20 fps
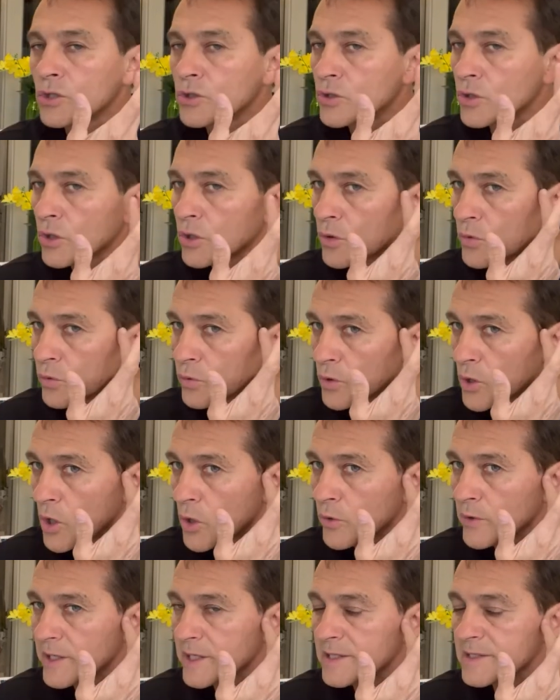to
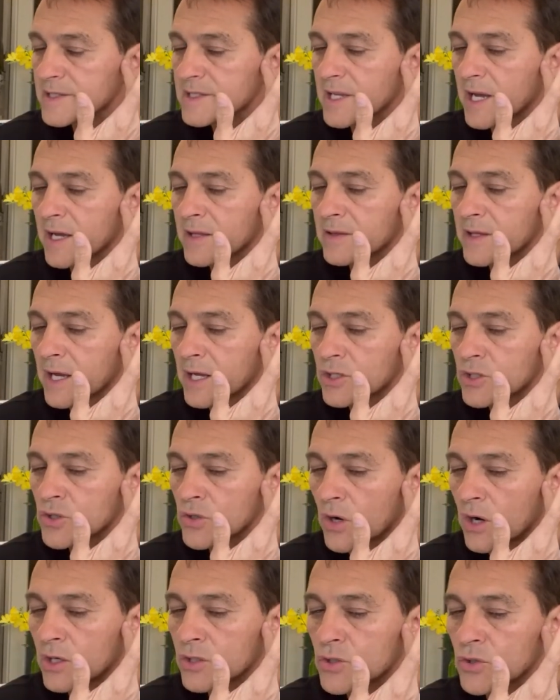grow inside that
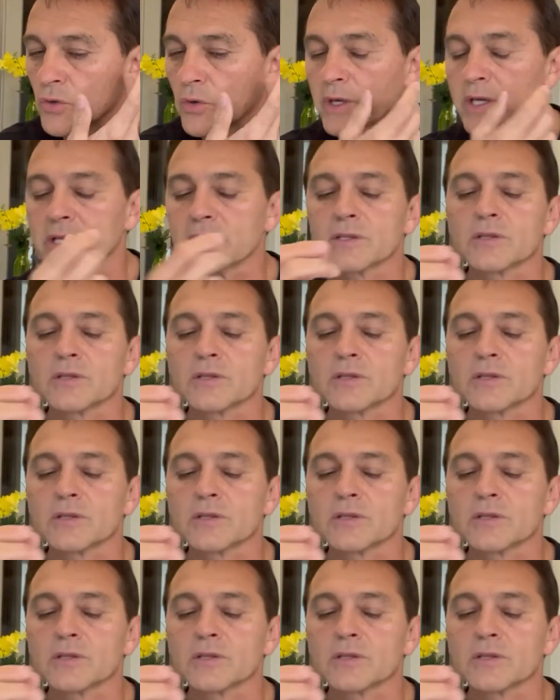jaw joint.